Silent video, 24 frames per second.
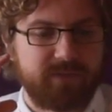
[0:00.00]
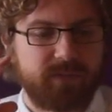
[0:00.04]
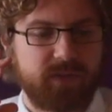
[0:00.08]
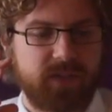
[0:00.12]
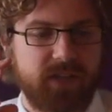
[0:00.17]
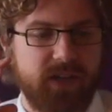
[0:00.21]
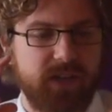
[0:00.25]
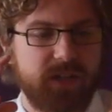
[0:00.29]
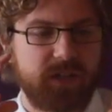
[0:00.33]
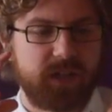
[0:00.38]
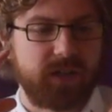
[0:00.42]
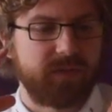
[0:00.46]

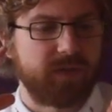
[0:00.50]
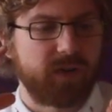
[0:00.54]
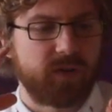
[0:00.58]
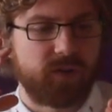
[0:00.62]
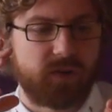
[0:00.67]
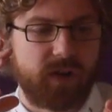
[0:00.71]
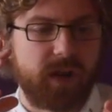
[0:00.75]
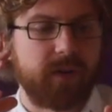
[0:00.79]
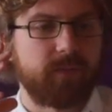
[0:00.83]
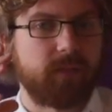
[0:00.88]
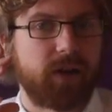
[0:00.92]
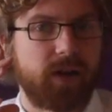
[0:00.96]
potentially
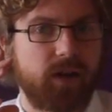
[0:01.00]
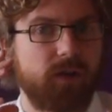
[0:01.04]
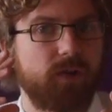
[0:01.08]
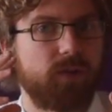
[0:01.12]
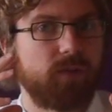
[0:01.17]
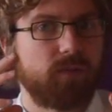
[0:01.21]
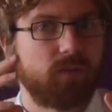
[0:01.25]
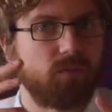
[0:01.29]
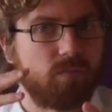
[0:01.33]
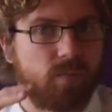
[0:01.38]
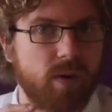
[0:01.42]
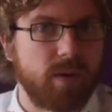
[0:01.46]
even create my
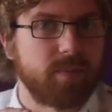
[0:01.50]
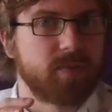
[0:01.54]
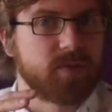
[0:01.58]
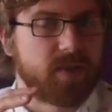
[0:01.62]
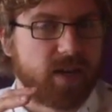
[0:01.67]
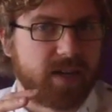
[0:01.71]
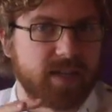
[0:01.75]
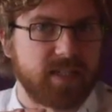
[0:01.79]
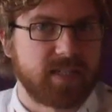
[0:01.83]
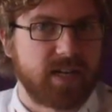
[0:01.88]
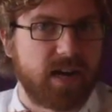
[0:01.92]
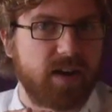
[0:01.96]
own
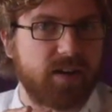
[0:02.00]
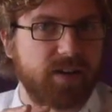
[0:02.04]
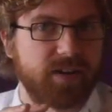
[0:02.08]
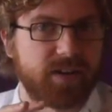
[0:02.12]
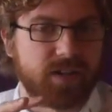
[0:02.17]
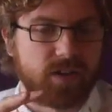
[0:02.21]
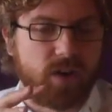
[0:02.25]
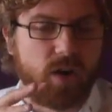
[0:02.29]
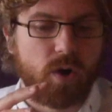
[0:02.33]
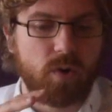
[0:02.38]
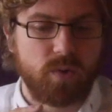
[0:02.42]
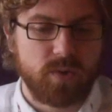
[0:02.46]
website
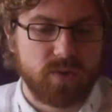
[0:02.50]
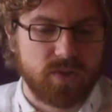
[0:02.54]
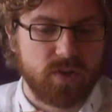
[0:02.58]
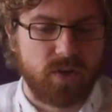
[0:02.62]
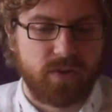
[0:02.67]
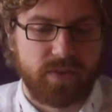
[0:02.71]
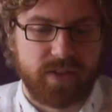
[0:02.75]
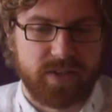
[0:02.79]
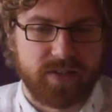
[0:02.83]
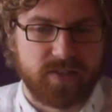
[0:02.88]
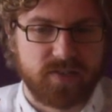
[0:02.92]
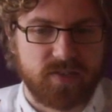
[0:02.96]
entirely to host
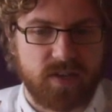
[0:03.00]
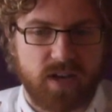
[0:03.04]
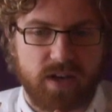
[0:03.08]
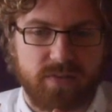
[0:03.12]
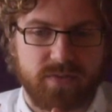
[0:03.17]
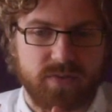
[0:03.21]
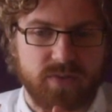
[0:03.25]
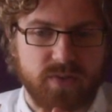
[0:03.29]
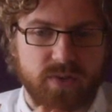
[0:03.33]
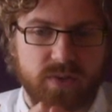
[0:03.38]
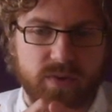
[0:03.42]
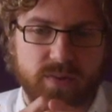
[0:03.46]
all this
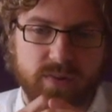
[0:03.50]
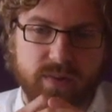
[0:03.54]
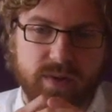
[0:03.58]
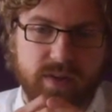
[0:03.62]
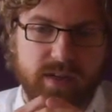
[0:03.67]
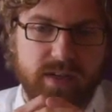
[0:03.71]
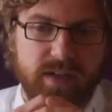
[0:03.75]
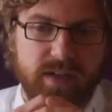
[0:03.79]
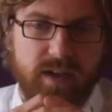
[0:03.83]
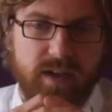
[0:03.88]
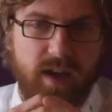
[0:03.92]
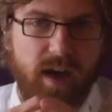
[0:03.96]
stuff. So
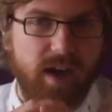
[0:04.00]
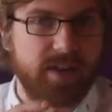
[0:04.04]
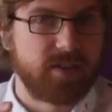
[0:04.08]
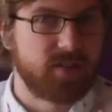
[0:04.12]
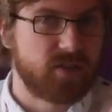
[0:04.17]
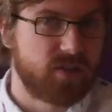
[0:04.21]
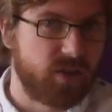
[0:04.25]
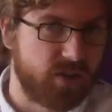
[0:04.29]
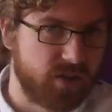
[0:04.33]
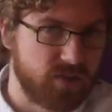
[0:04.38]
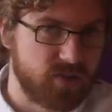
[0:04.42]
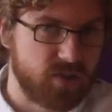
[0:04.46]
I had to
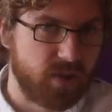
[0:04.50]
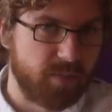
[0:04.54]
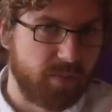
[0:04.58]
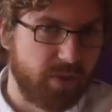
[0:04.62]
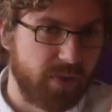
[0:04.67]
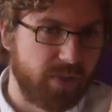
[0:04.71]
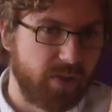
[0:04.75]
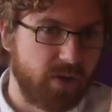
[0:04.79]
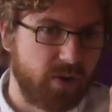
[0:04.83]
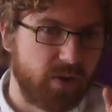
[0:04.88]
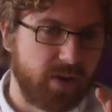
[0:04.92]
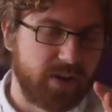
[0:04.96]
start
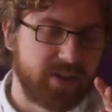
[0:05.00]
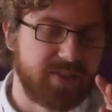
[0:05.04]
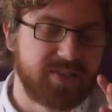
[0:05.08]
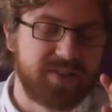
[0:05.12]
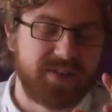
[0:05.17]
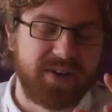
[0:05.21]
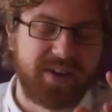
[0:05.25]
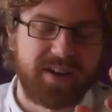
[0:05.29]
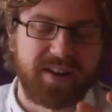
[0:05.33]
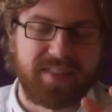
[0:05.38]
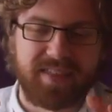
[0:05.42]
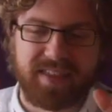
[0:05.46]
somewhere, though. I
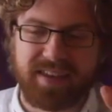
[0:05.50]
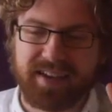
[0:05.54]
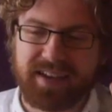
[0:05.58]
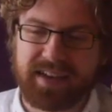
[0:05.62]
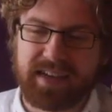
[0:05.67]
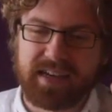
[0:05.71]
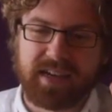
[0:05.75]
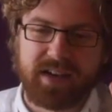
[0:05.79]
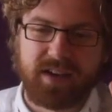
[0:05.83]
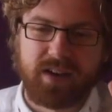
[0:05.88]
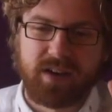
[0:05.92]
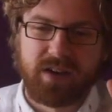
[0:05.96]
was trying to think,
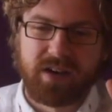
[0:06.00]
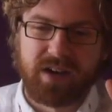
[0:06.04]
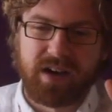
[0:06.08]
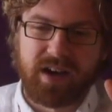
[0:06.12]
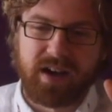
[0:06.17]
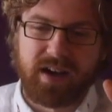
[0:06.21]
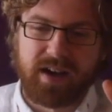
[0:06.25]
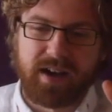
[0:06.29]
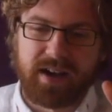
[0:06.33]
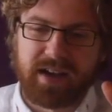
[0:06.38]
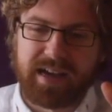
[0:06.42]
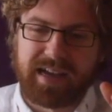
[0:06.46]

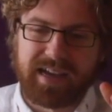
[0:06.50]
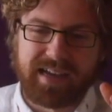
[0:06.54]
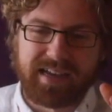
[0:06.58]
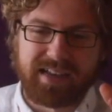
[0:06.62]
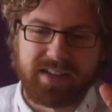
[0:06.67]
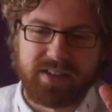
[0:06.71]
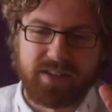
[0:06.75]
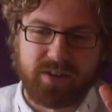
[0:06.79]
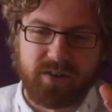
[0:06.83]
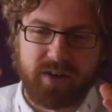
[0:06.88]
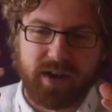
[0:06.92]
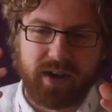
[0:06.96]

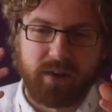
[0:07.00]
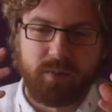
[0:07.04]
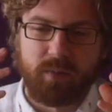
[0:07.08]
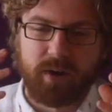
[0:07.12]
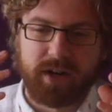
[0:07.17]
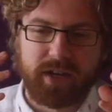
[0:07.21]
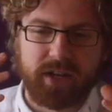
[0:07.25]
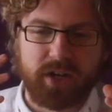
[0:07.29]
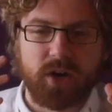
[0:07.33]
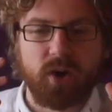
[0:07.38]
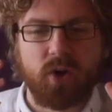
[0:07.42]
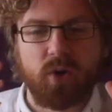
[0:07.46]
I
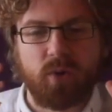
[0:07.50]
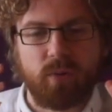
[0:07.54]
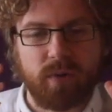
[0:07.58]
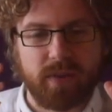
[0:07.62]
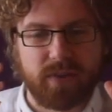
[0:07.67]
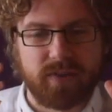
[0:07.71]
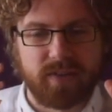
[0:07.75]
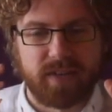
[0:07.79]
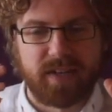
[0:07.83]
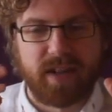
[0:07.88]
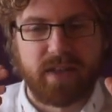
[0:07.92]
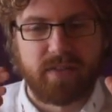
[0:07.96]
want to go
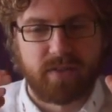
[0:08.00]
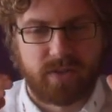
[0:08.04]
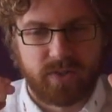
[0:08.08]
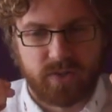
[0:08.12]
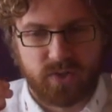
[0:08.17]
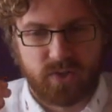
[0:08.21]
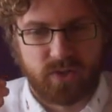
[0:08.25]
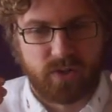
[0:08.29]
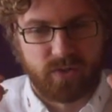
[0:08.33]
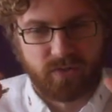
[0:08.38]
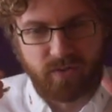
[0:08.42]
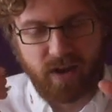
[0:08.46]
with another
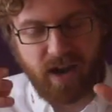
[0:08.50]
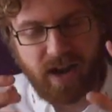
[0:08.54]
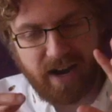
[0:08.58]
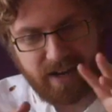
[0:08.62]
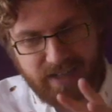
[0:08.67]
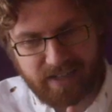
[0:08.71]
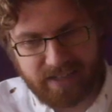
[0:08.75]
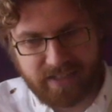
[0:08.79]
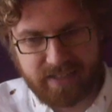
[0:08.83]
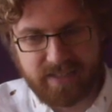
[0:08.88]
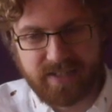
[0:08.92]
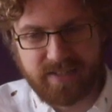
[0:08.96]
sort of
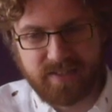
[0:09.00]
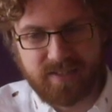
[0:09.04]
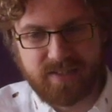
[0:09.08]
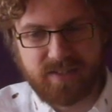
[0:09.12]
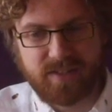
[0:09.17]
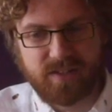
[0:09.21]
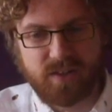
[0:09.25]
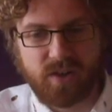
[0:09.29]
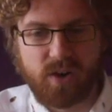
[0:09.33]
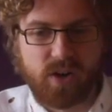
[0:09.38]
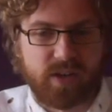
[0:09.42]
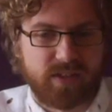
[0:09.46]
island
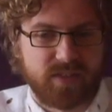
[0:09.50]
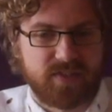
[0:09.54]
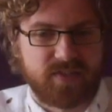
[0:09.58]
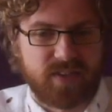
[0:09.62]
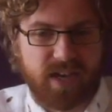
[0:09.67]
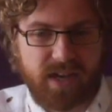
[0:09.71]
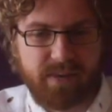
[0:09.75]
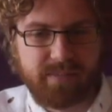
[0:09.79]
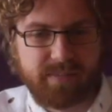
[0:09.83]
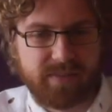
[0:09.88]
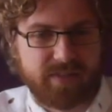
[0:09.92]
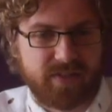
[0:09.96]

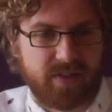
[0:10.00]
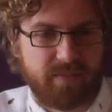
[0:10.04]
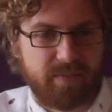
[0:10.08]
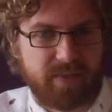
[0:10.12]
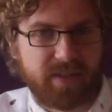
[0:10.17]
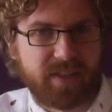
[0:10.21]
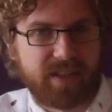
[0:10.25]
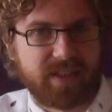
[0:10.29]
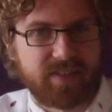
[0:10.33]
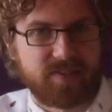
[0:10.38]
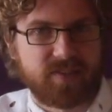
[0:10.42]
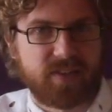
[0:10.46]
concept,
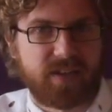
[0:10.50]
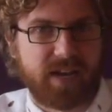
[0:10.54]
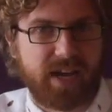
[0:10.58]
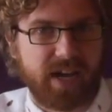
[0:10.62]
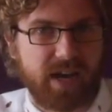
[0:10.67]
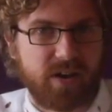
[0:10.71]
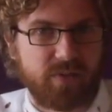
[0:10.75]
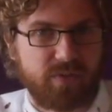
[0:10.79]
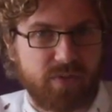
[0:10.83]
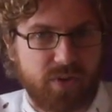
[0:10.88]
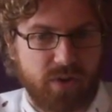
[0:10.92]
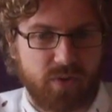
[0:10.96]
something that's going
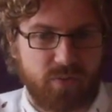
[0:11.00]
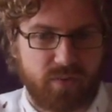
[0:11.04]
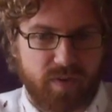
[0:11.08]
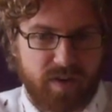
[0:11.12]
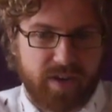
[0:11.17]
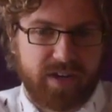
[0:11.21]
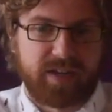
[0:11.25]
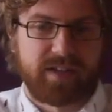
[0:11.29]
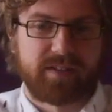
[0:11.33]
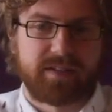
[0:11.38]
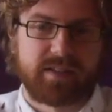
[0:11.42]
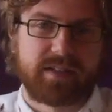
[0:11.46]
to have
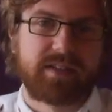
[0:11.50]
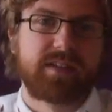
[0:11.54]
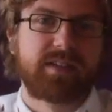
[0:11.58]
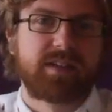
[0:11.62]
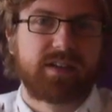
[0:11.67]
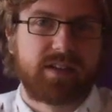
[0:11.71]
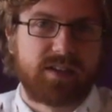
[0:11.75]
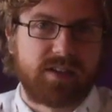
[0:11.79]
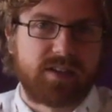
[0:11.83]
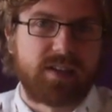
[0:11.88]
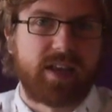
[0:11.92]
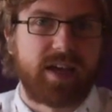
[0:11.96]
very
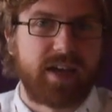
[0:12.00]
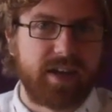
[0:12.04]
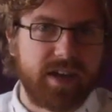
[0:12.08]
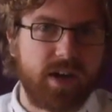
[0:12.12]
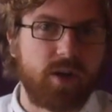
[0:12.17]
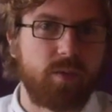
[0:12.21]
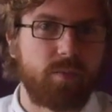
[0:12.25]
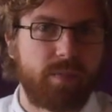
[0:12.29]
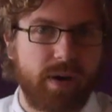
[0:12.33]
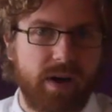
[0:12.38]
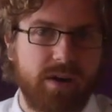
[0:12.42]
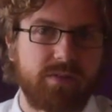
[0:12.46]
laid
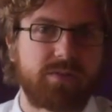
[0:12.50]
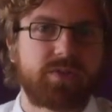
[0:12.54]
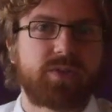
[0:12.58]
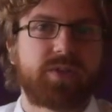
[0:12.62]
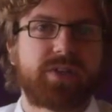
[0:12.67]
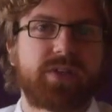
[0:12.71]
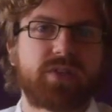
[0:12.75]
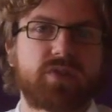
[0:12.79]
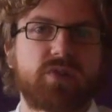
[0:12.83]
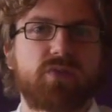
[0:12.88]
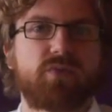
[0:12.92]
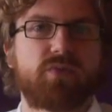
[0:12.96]
out
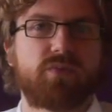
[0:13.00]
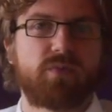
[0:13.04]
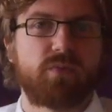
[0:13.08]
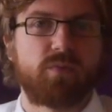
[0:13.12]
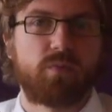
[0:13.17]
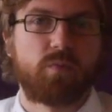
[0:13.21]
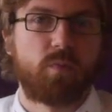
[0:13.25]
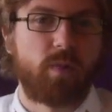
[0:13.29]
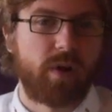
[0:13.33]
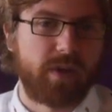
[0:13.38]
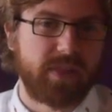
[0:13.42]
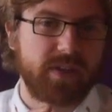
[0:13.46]
boundaries of
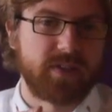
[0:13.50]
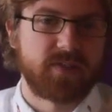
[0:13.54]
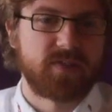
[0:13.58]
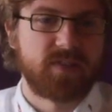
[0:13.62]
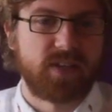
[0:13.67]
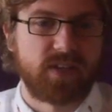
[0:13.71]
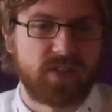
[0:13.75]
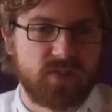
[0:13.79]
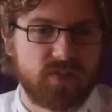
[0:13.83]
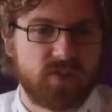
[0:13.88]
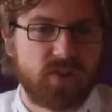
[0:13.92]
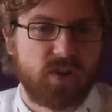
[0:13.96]
where this
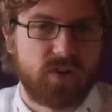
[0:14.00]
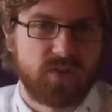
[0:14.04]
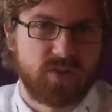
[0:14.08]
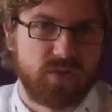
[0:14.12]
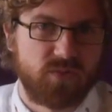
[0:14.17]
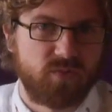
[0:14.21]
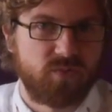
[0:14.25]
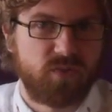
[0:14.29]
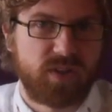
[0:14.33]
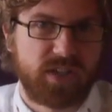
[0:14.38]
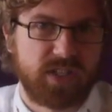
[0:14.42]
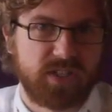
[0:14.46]
thing starts
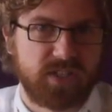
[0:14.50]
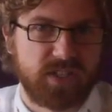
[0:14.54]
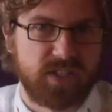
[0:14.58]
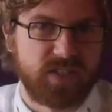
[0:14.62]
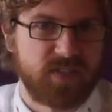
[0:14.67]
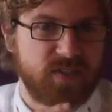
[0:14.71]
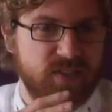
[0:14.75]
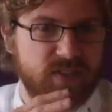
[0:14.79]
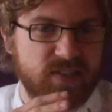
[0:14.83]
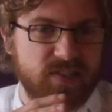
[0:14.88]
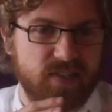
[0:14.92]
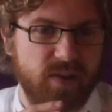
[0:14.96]
and
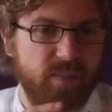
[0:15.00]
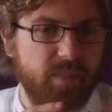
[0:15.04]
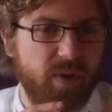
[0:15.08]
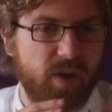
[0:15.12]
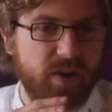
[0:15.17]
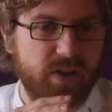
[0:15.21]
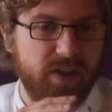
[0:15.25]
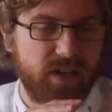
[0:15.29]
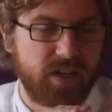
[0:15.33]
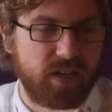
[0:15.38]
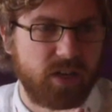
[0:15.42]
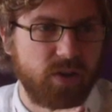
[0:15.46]
finishes, because I'm
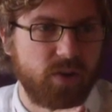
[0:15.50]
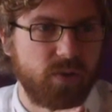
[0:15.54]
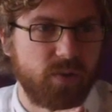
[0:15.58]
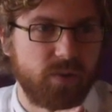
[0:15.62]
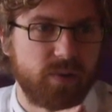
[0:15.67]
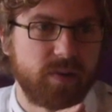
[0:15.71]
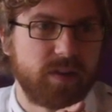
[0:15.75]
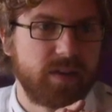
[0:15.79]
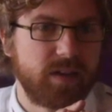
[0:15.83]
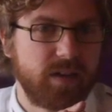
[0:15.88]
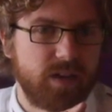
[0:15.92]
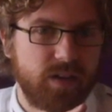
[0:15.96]
not going to
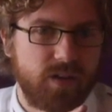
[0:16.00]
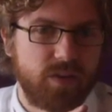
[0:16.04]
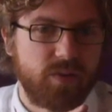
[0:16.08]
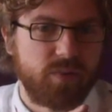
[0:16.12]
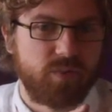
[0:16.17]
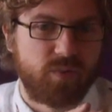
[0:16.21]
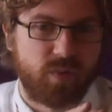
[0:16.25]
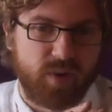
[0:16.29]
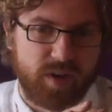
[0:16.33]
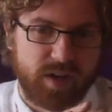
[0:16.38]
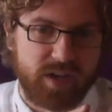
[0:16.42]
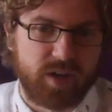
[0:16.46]
go
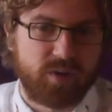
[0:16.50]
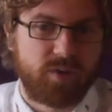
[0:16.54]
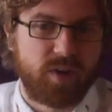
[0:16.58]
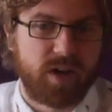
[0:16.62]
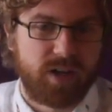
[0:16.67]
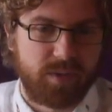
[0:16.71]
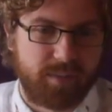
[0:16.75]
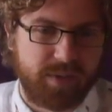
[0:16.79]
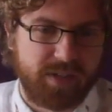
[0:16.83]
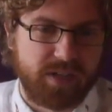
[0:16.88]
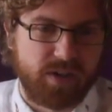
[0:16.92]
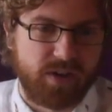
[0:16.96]
for an
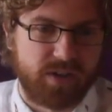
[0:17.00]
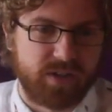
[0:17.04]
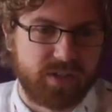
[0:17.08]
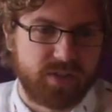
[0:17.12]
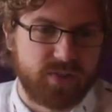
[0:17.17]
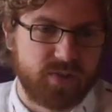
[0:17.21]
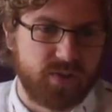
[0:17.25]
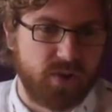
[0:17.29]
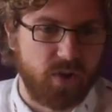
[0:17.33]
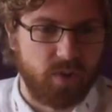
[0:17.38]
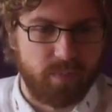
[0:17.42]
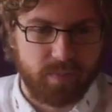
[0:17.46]
incredibly
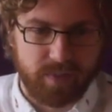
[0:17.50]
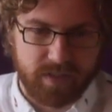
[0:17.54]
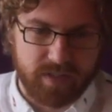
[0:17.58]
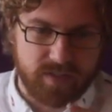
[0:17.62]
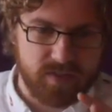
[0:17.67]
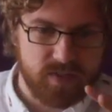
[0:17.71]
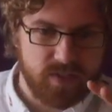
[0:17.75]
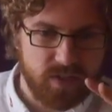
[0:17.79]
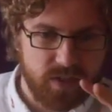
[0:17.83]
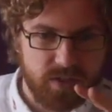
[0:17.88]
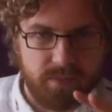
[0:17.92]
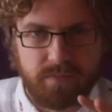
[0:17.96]
large scope,
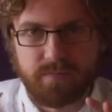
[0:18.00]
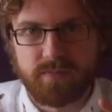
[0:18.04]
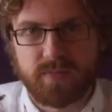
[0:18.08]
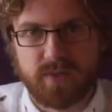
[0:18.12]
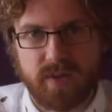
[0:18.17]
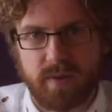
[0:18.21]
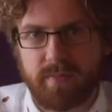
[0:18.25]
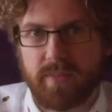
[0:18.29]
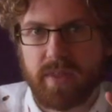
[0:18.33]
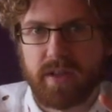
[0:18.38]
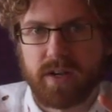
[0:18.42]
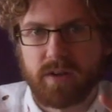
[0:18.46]
but still
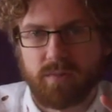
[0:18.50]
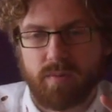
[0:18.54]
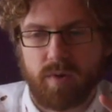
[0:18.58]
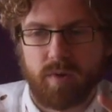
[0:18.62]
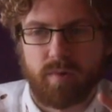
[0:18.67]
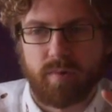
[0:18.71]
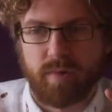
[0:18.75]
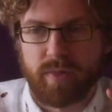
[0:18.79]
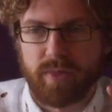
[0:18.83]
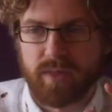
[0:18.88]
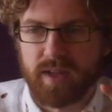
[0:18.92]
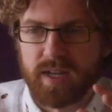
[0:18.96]
something to
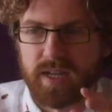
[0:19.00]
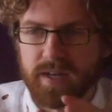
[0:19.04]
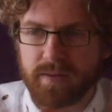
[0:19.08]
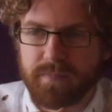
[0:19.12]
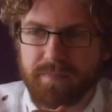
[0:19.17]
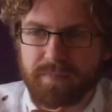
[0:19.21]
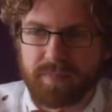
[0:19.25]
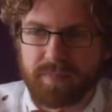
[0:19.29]
work within,